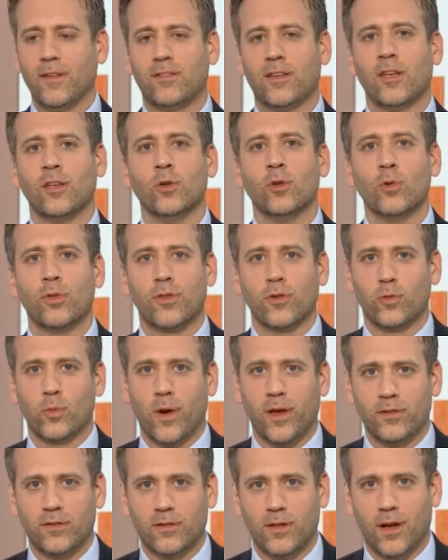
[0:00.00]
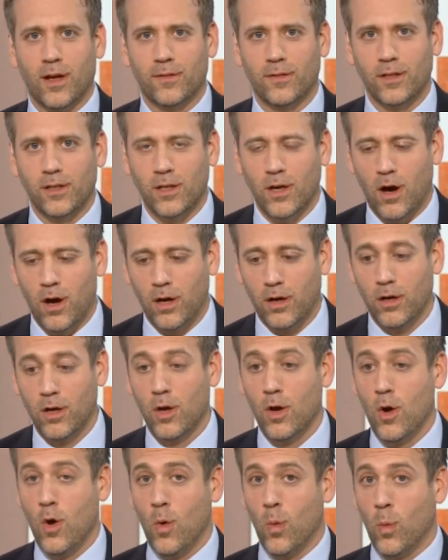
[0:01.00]
And they say youth is wasted on the young.
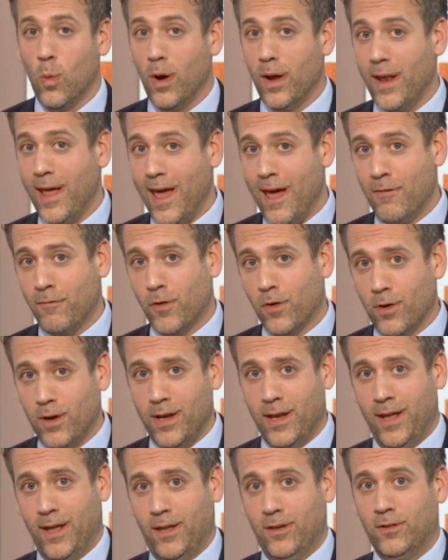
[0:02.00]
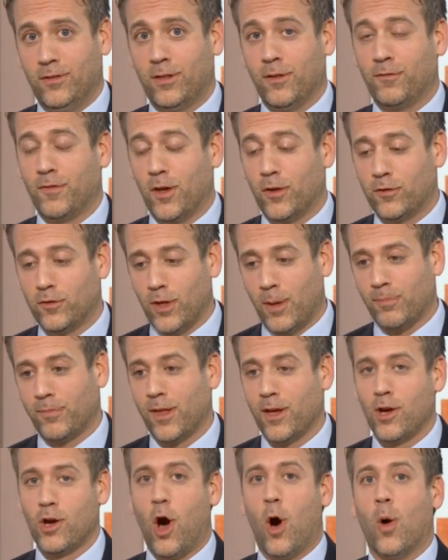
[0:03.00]
Whatever it is, if there's
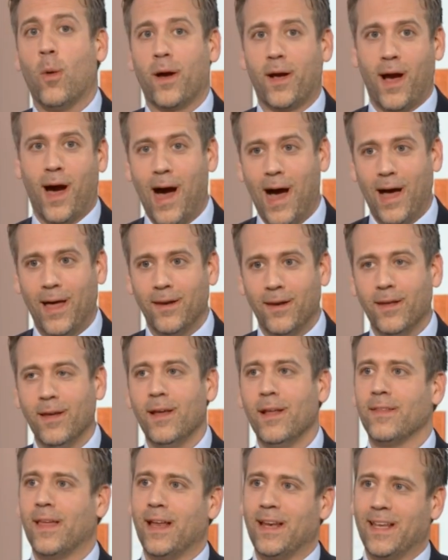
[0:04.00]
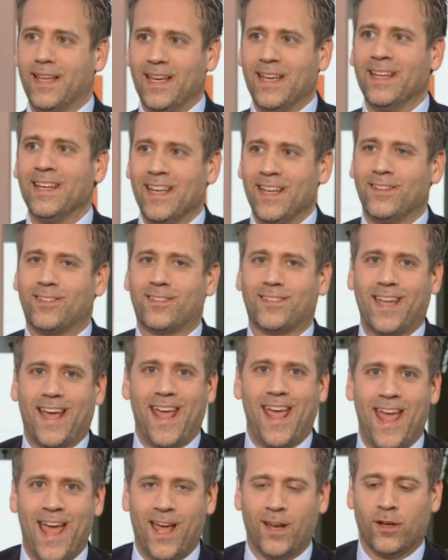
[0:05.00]
something going on that he needs to
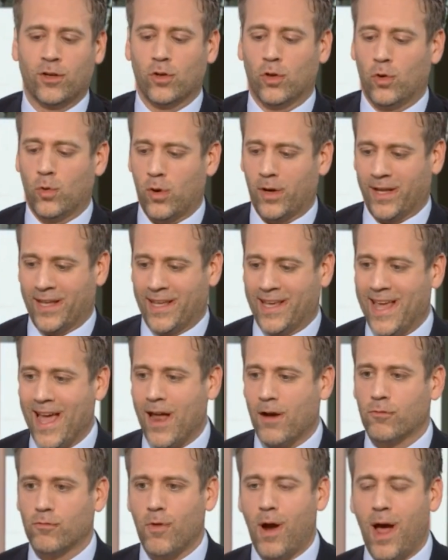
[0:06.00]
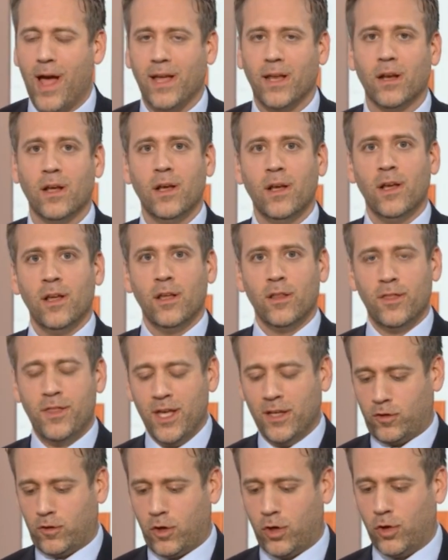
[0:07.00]
handle or get right,
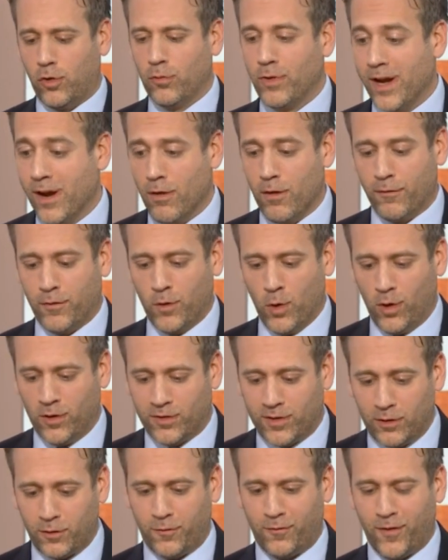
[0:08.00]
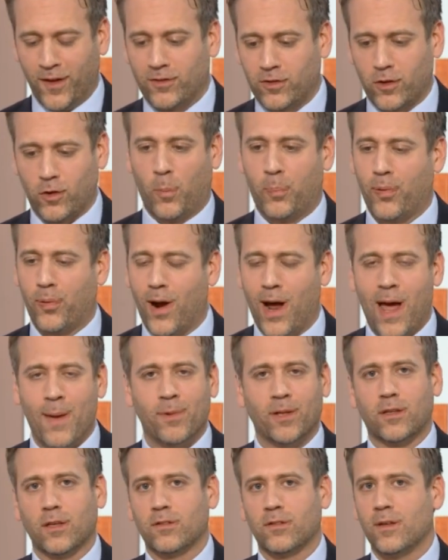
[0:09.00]
this career of yours, this physical
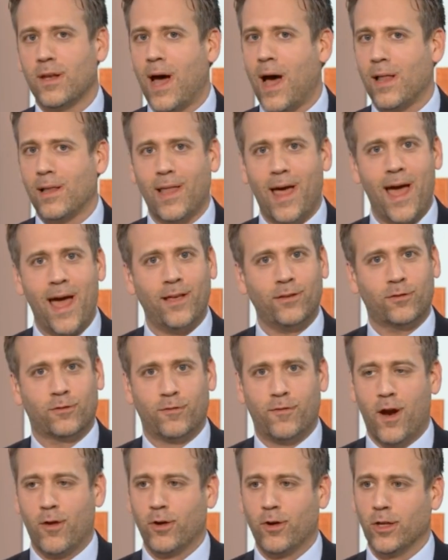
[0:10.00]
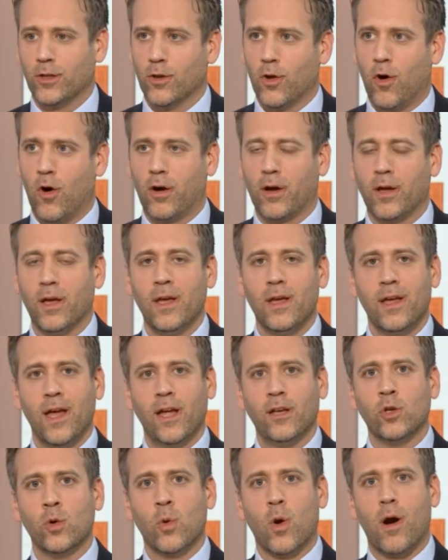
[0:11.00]
prime, it does not last very long.
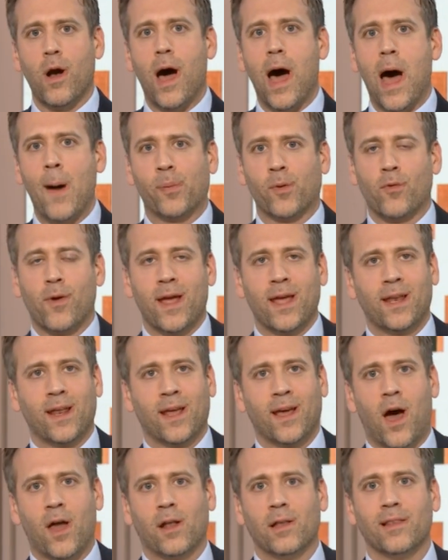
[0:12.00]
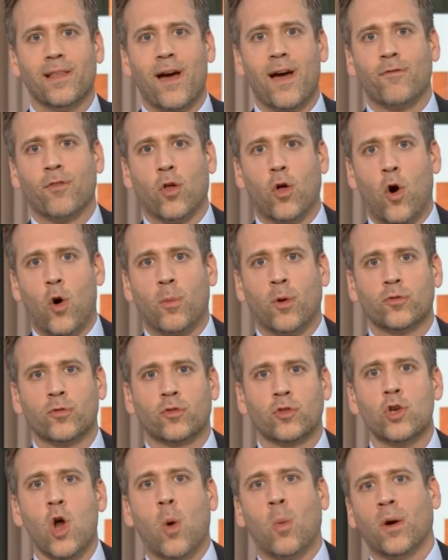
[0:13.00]
And you are operating on a level
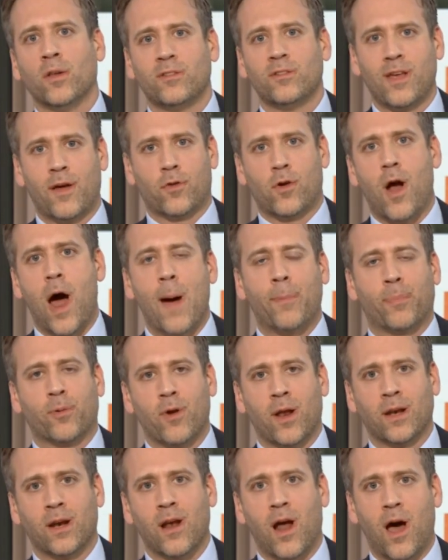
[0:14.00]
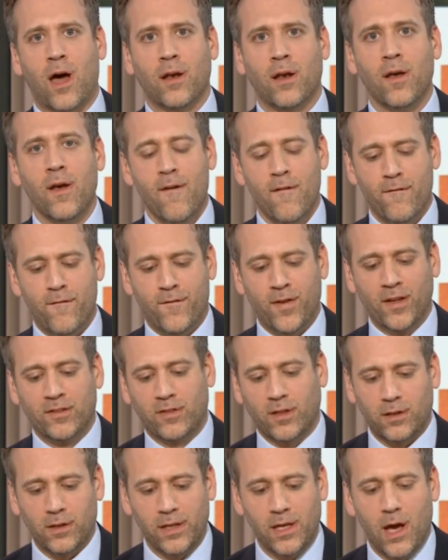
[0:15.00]
almost no one's ever operated on
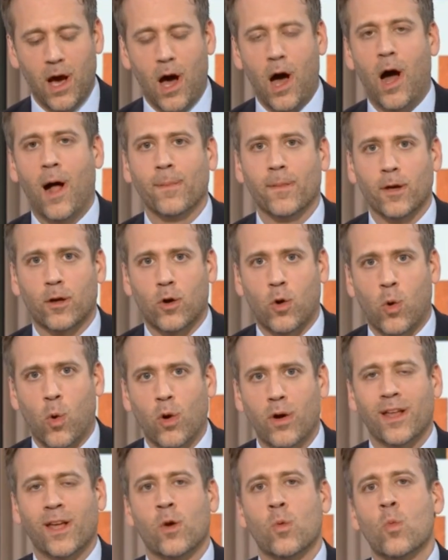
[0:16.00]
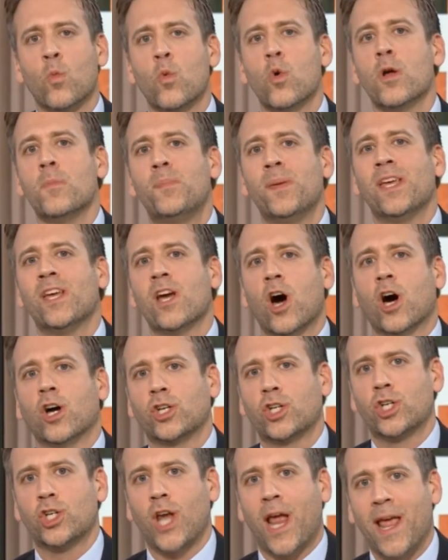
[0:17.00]
physically on the court. It would be a
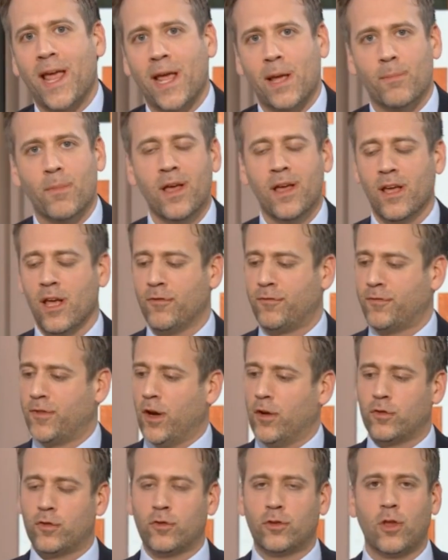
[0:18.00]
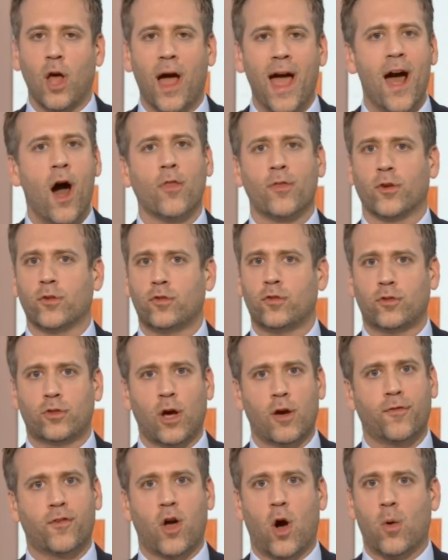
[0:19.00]
shame if there's other
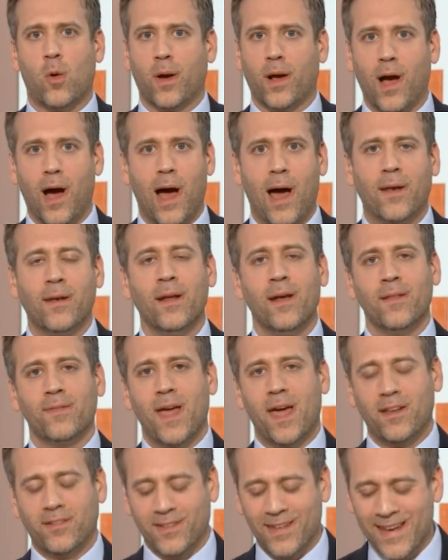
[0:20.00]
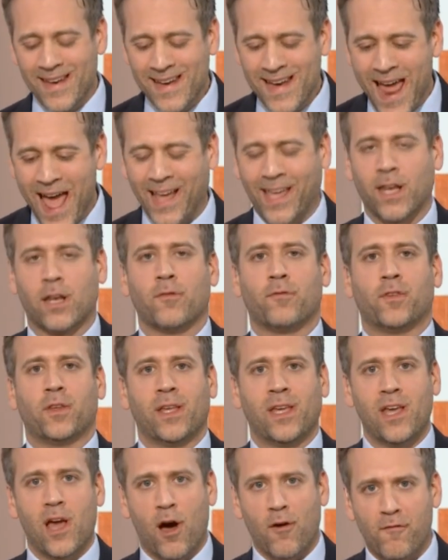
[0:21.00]
stuff going on that is
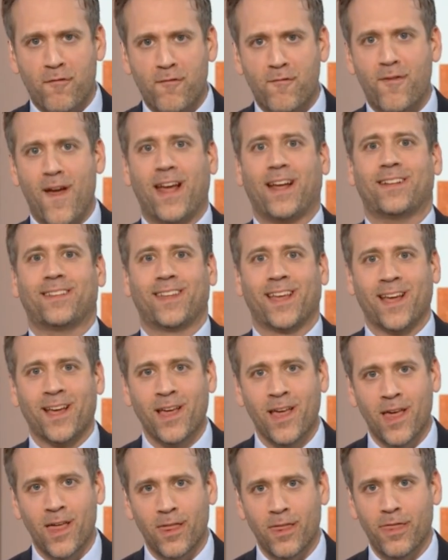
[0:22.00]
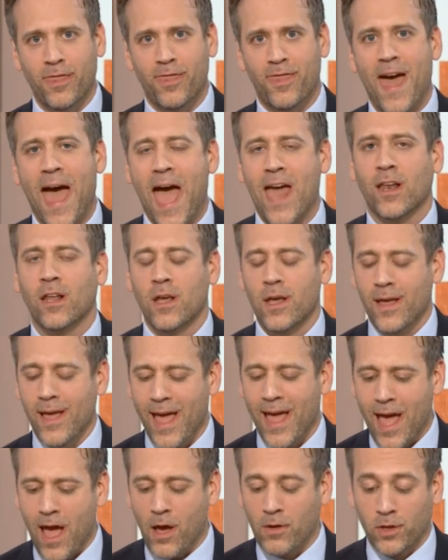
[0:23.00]
negatively affecting that.
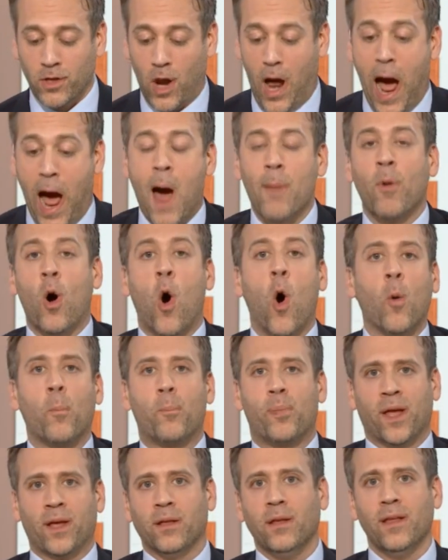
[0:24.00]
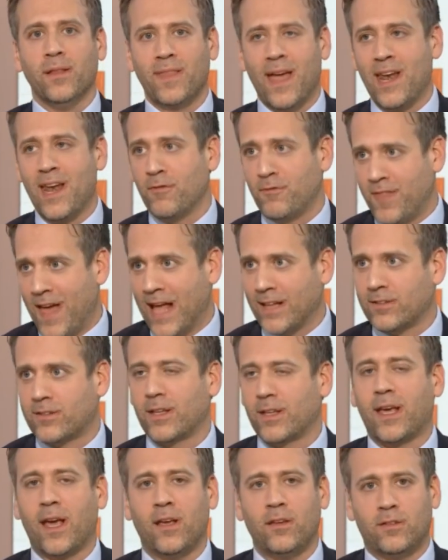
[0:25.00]
I'm hoping that if that's
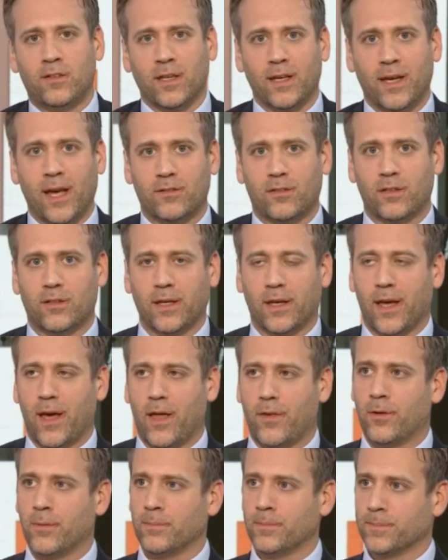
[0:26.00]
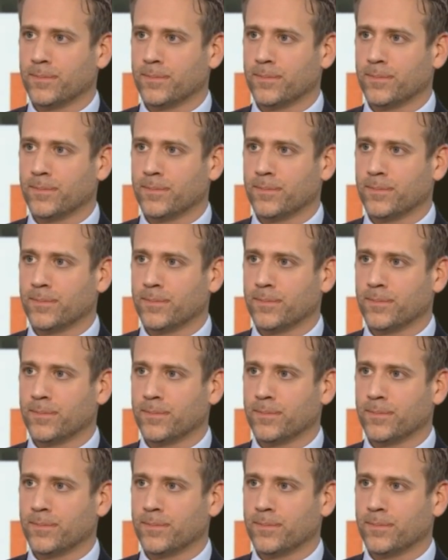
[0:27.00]
the case, he gets it together.